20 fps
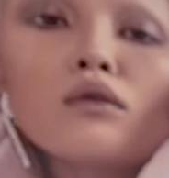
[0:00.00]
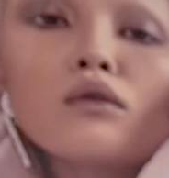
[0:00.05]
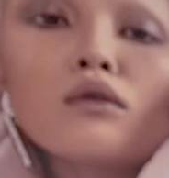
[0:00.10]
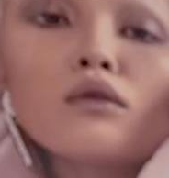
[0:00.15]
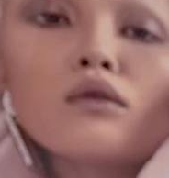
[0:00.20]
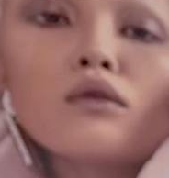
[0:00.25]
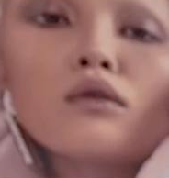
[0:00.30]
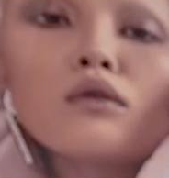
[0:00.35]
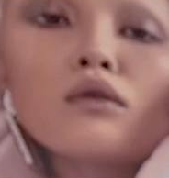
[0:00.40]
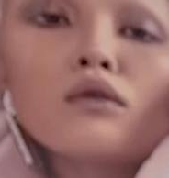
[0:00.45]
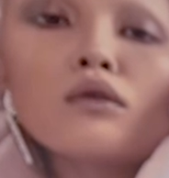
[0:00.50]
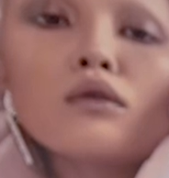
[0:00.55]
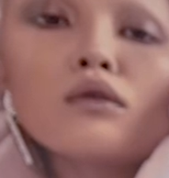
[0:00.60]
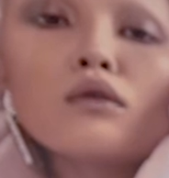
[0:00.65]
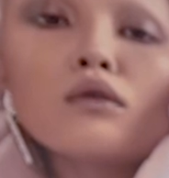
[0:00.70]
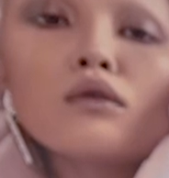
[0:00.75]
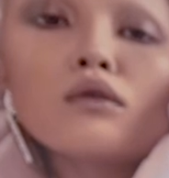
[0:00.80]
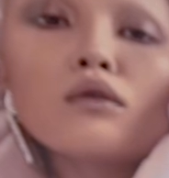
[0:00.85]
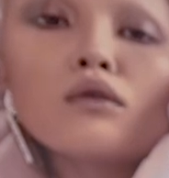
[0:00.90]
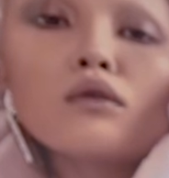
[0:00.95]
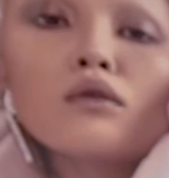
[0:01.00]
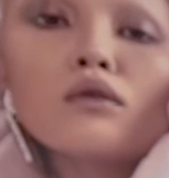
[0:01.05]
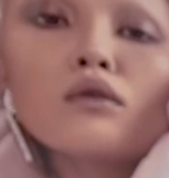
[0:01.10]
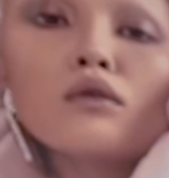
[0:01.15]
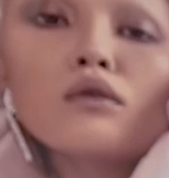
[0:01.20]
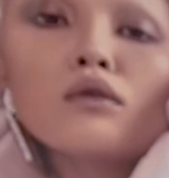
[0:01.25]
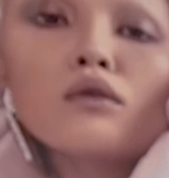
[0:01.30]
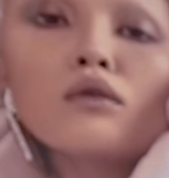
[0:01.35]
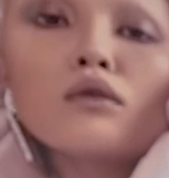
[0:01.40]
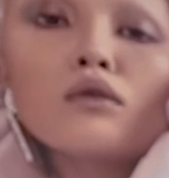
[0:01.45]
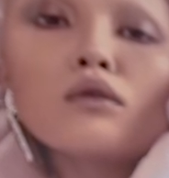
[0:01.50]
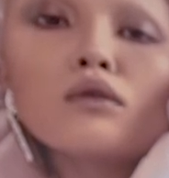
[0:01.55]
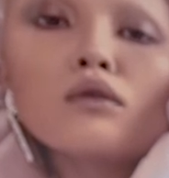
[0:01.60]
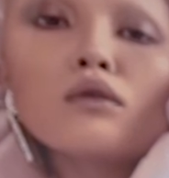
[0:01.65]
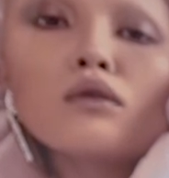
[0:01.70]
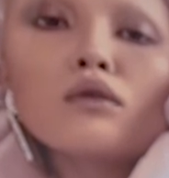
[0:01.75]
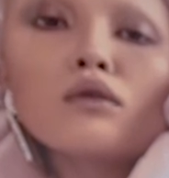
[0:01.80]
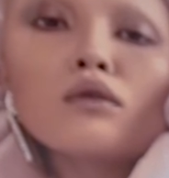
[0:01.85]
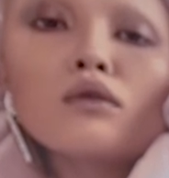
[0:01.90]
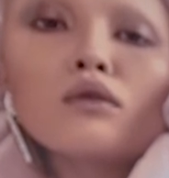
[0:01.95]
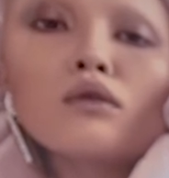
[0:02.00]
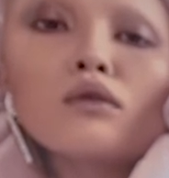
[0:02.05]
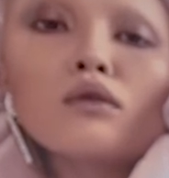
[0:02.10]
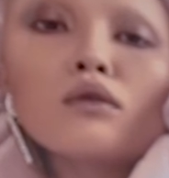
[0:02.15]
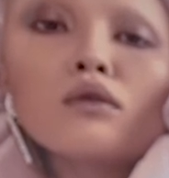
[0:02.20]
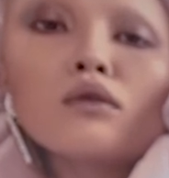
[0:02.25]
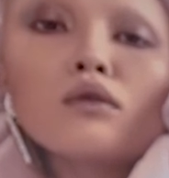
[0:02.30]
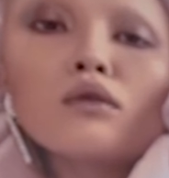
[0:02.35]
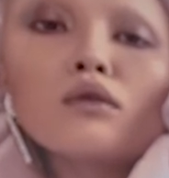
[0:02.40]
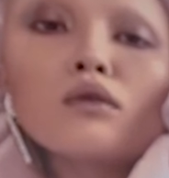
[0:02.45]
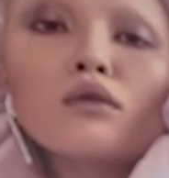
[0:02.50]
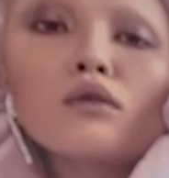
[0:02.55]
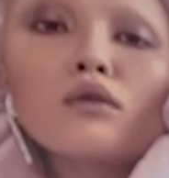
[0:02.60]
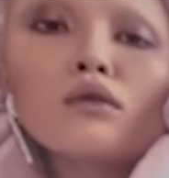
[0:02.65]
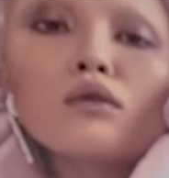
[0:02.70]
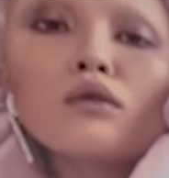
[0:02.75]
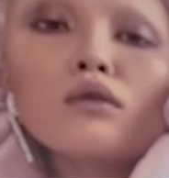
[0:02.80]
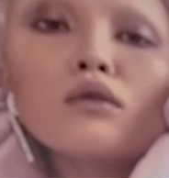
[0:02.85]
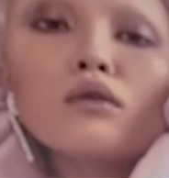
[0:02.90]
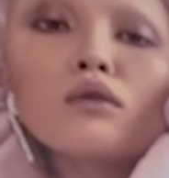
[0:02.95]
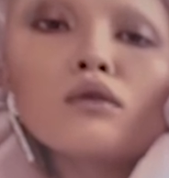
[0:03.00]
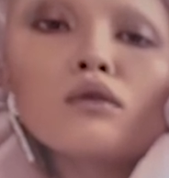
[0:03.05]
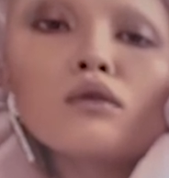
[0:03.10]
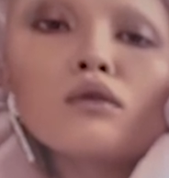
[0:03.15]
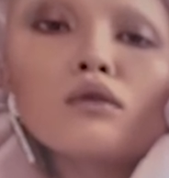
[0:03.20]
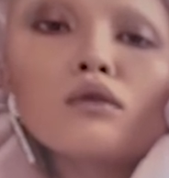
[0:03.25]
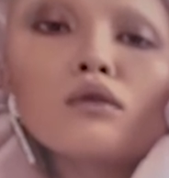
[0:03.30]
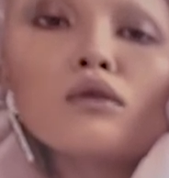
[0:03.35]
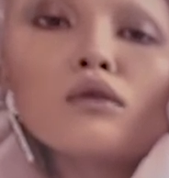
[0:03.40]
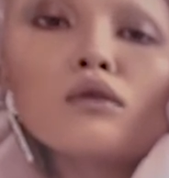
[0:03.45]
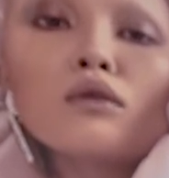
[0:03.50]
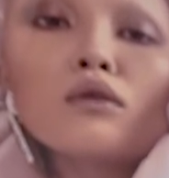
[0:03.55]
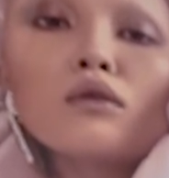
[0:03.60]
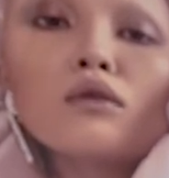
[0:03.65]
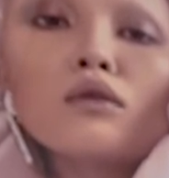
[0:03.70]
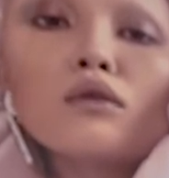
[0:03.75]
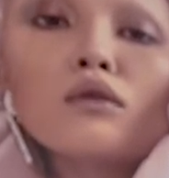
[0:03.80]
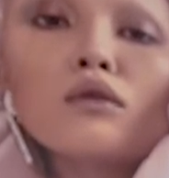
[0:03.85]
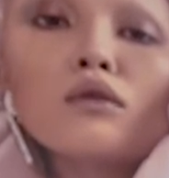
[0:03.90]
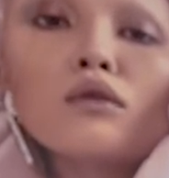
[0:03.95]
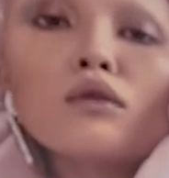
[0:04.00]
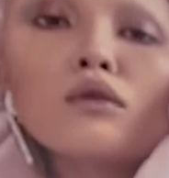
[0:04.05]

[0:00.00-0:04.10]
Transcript: The person shown says nothing.